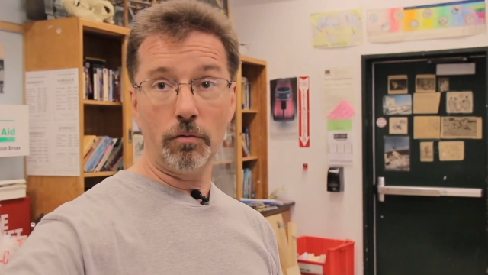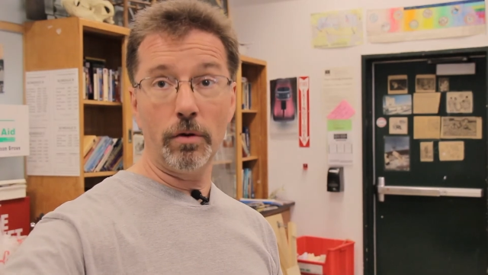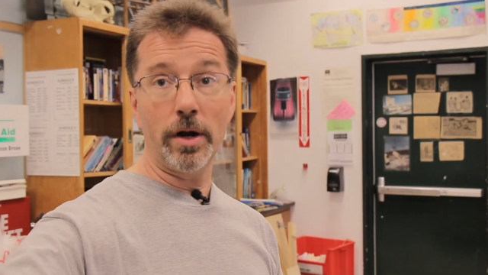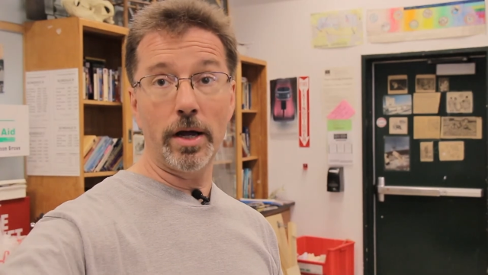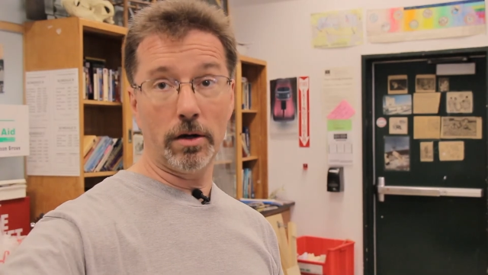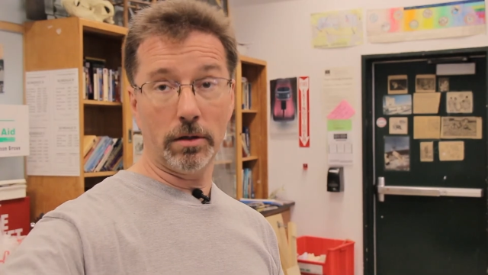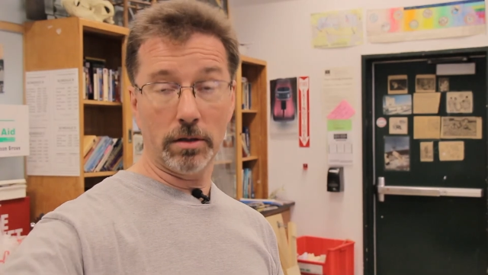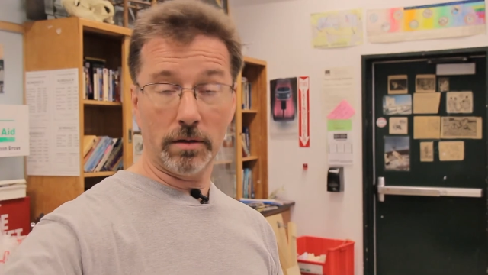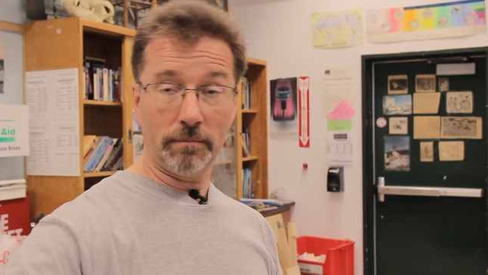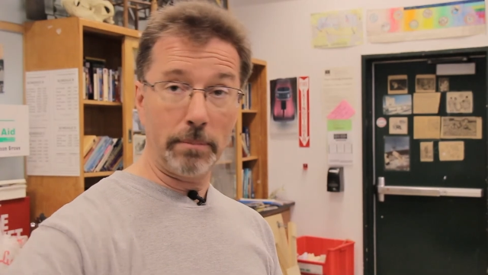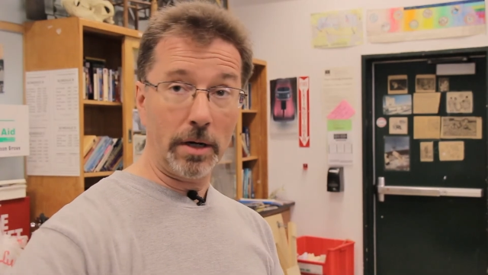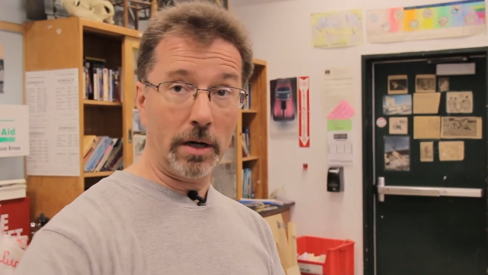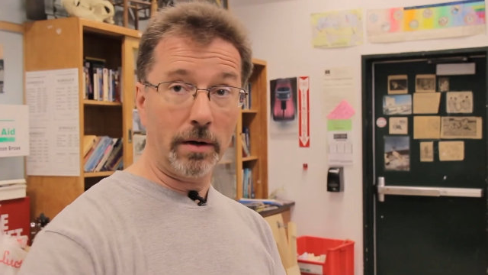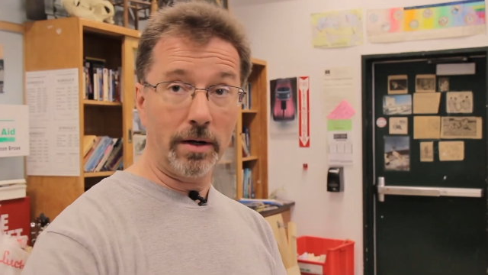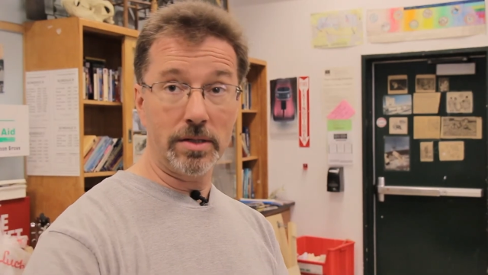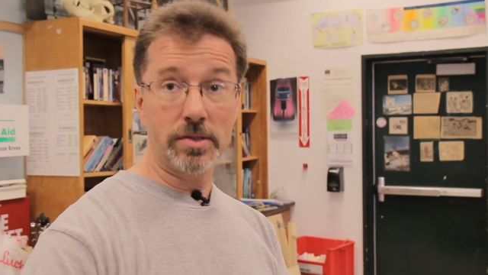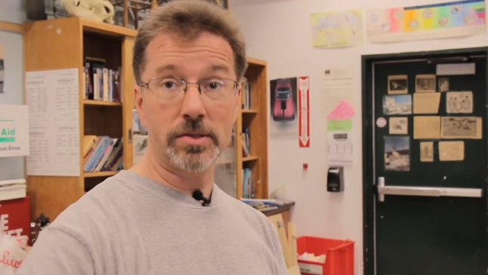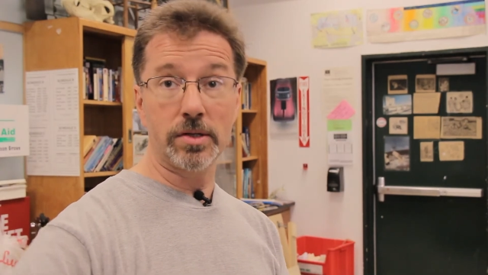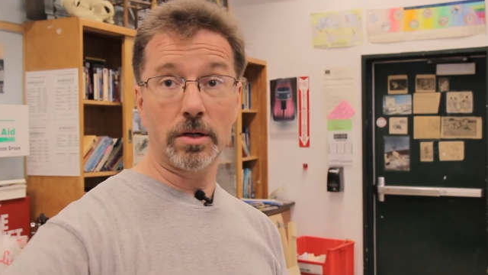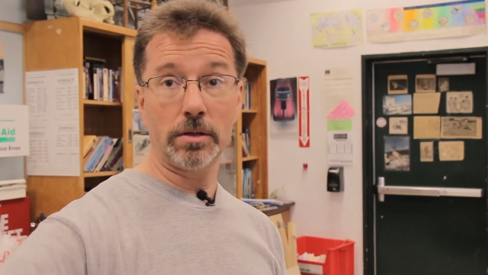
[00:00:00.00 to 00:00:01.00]
rail, a
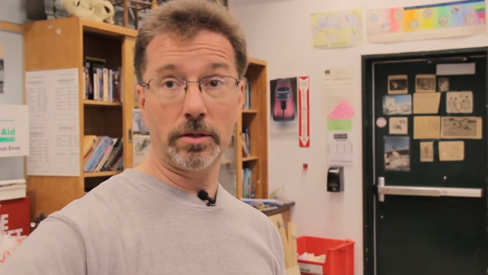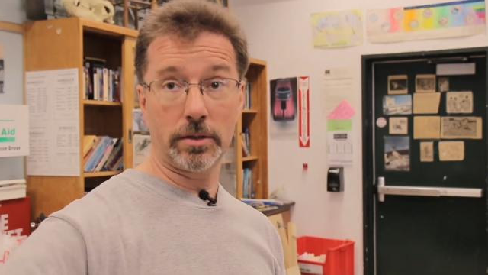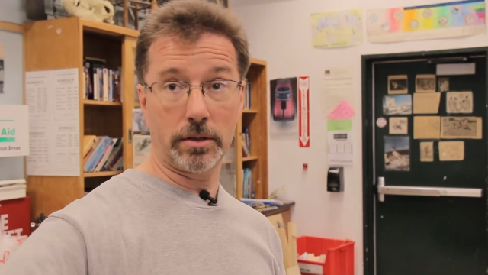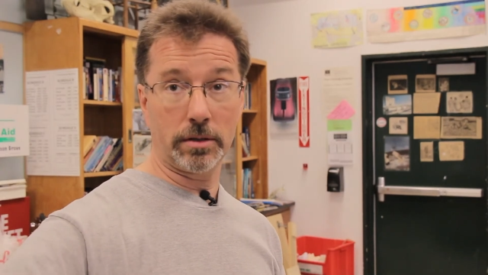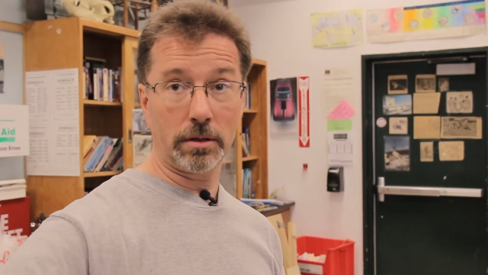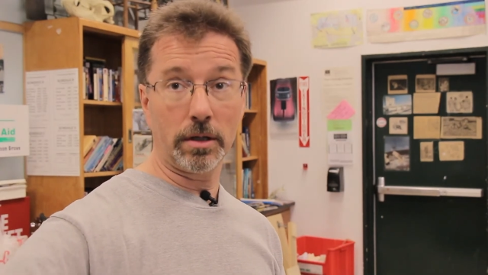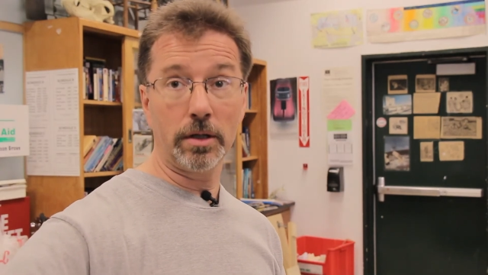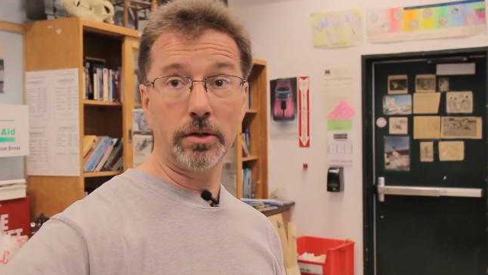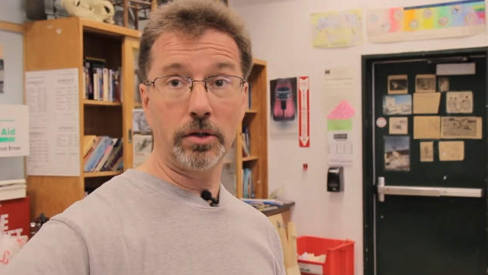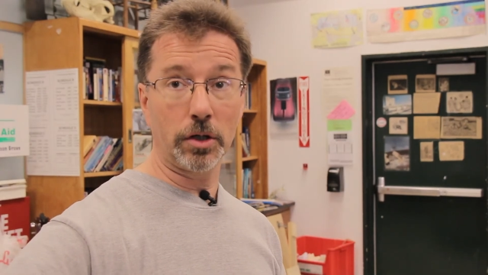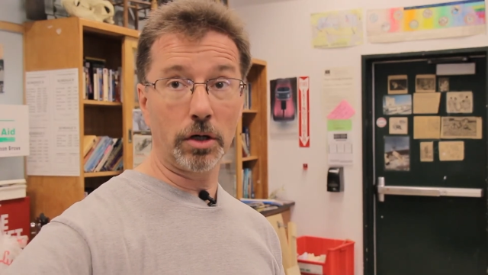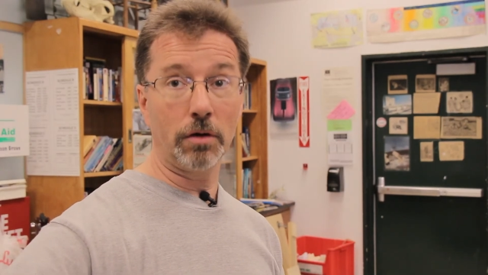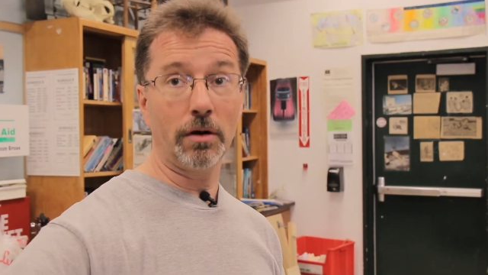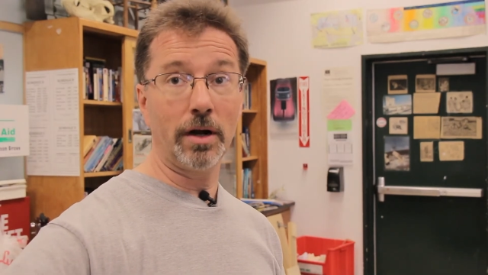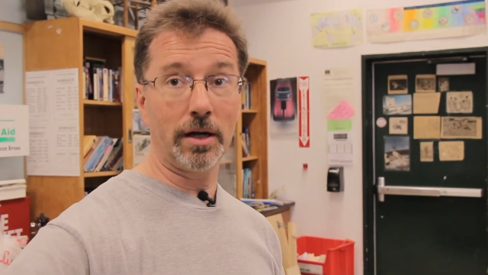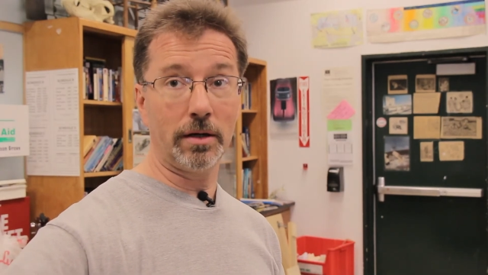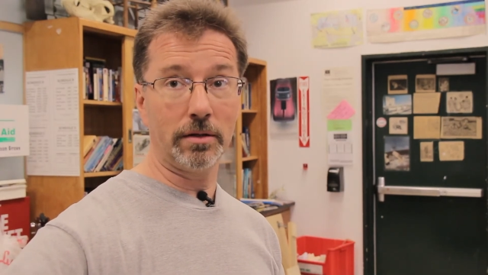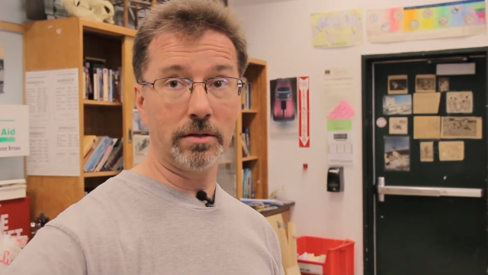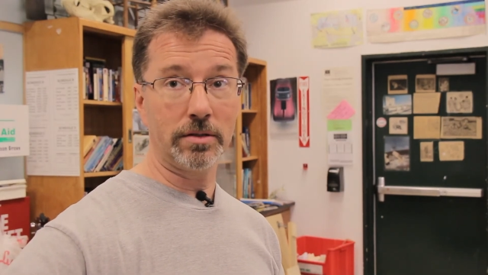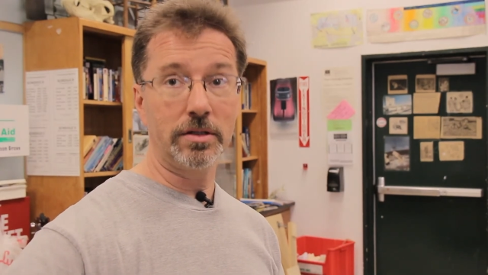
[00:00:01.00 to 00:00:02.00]
buried cylinder
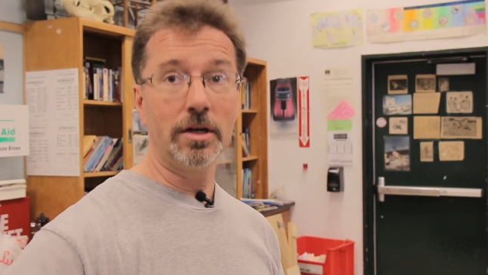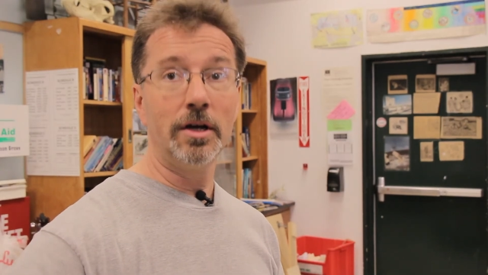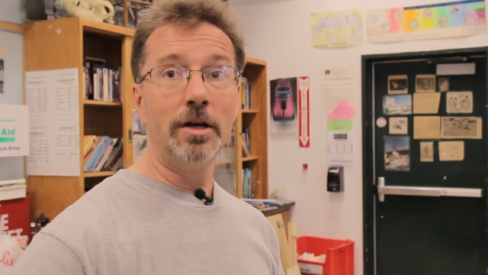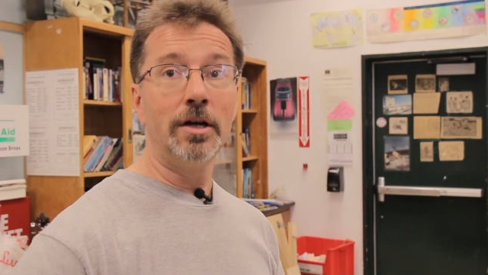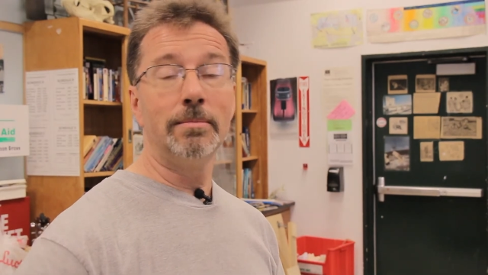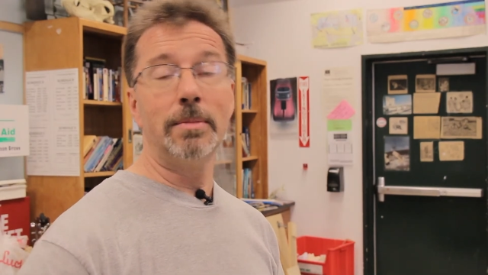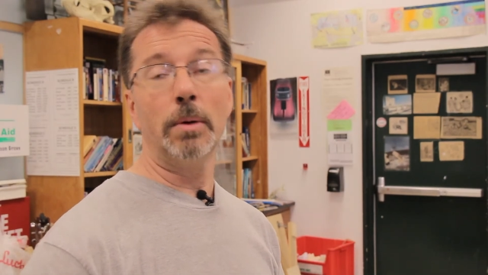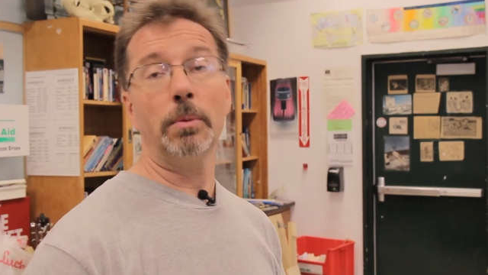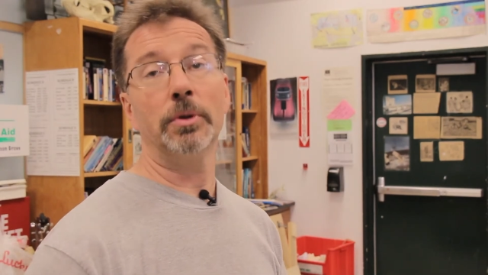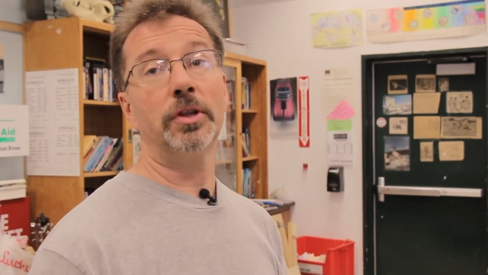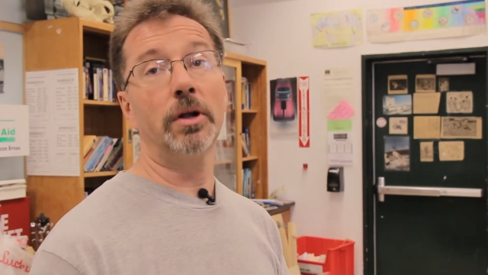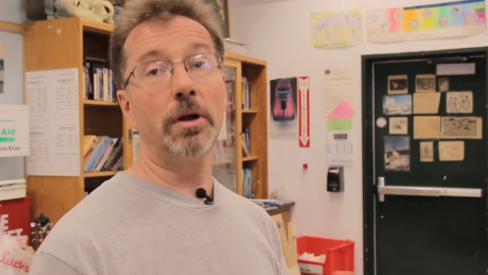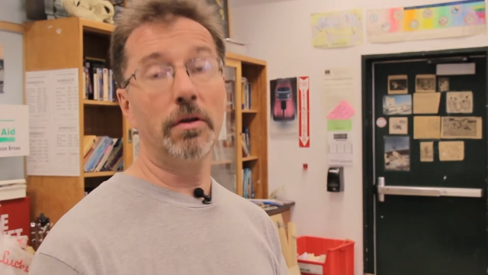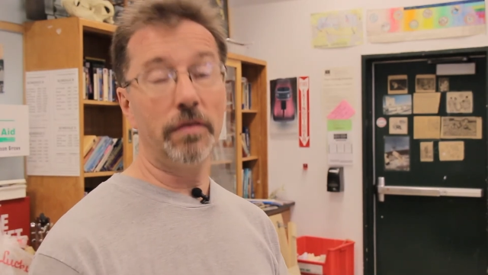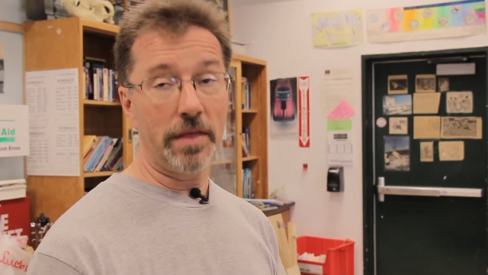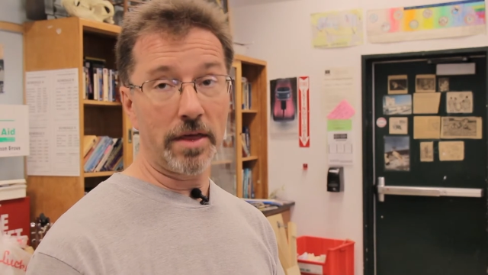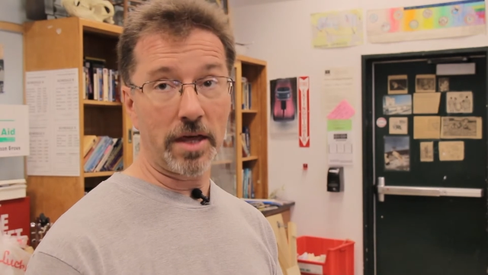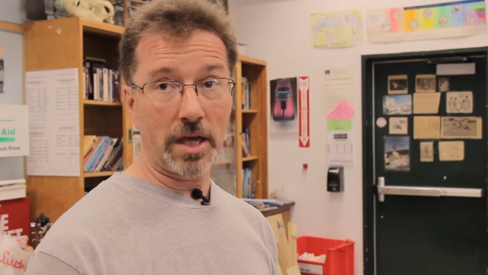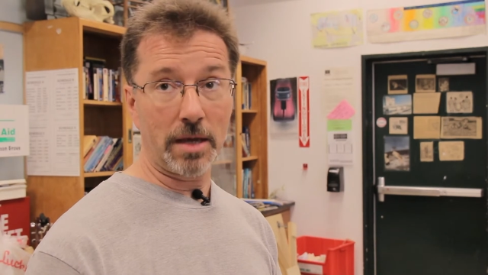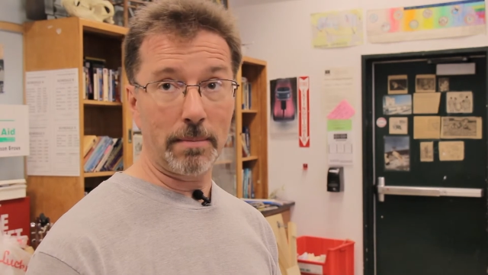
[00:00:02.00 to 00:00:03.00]
underground. But what they're
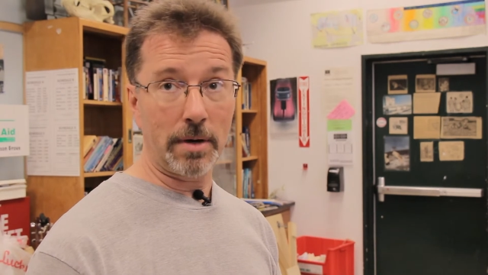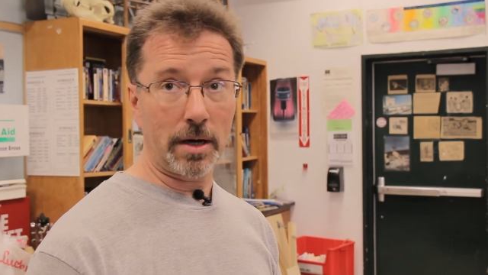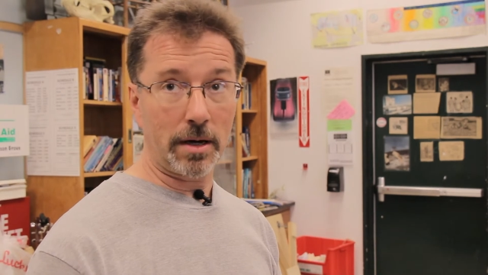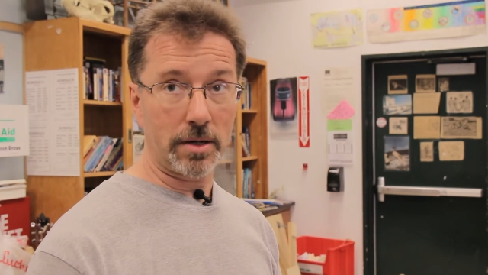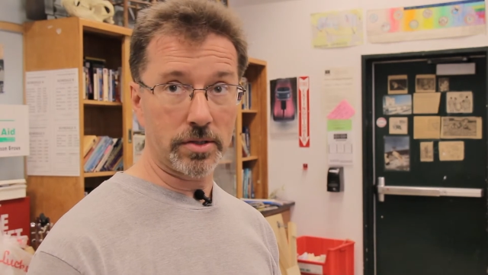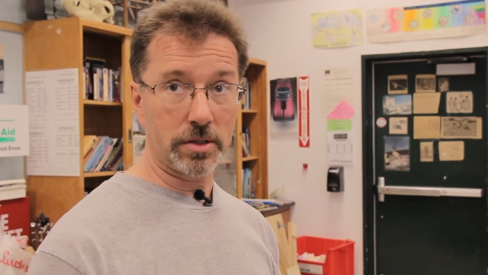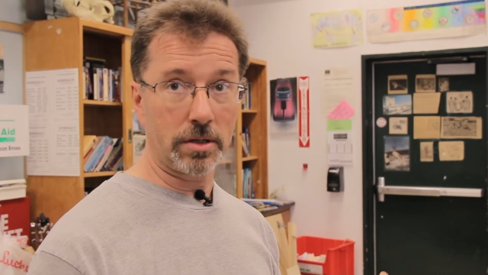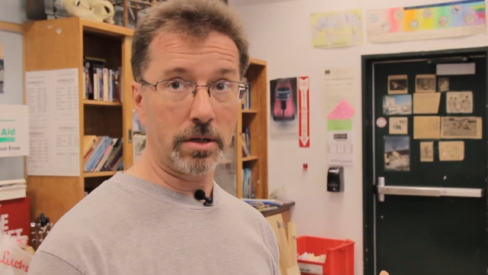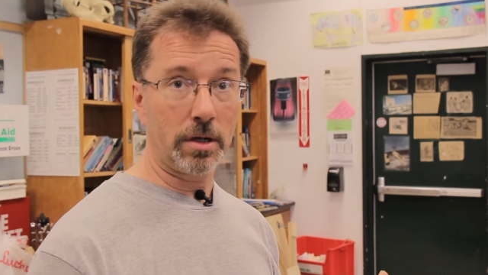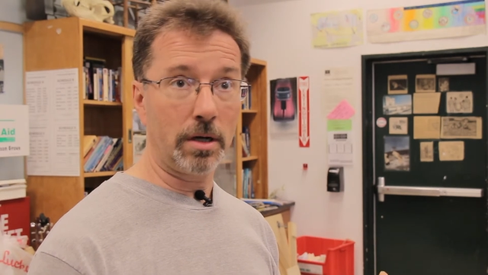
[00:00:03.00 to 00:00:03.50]
thinking about is a